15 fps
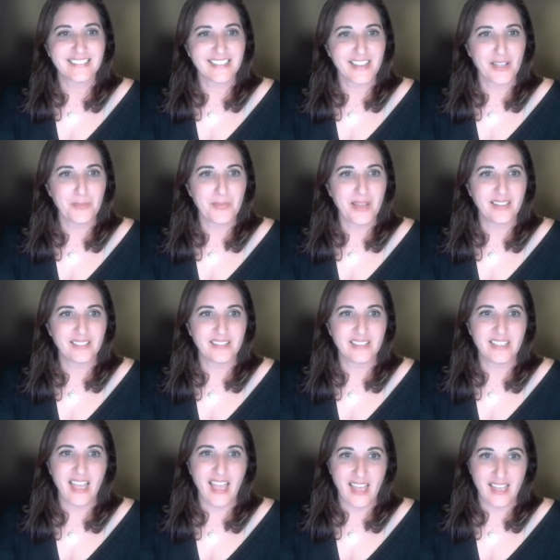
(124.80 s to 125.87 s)
get to them at
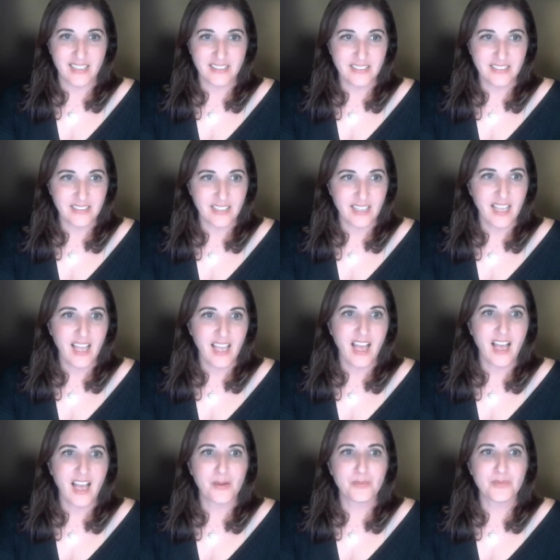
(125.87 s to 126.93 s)
the end.
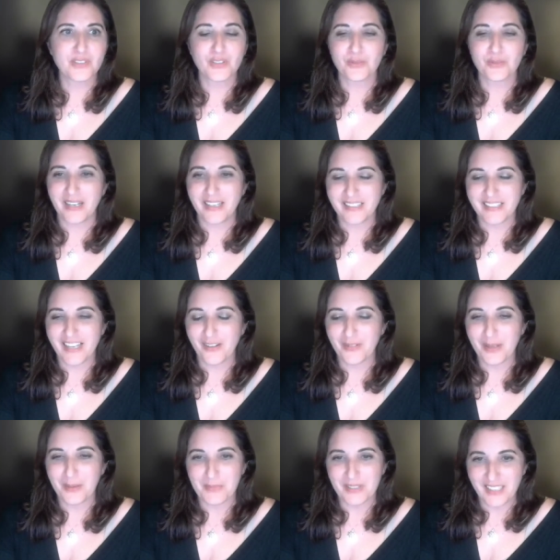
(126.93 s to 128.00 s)
So right
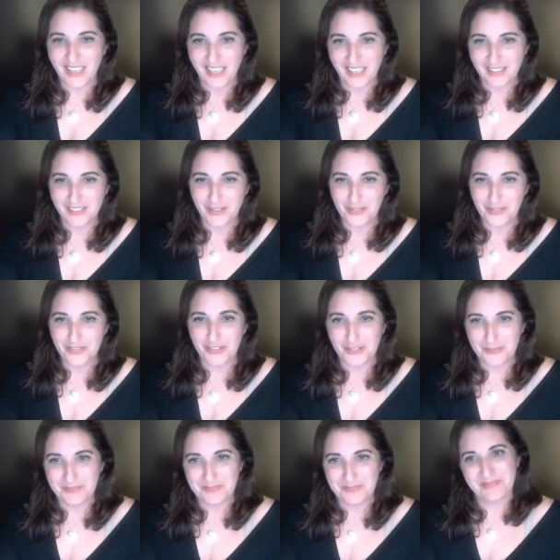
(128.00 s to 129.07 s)
now I'm going to hand it
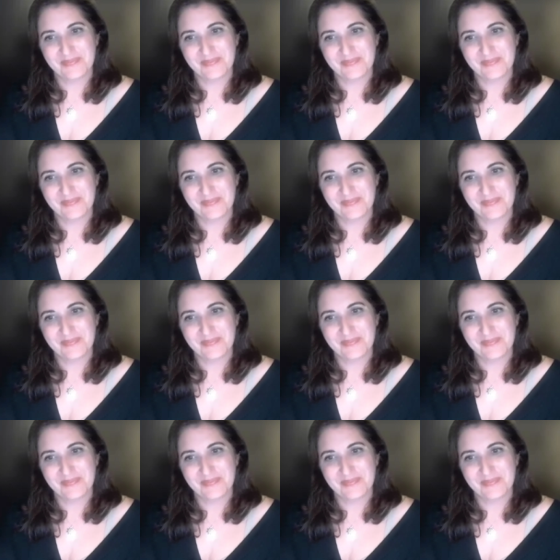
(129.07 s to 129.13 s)
over.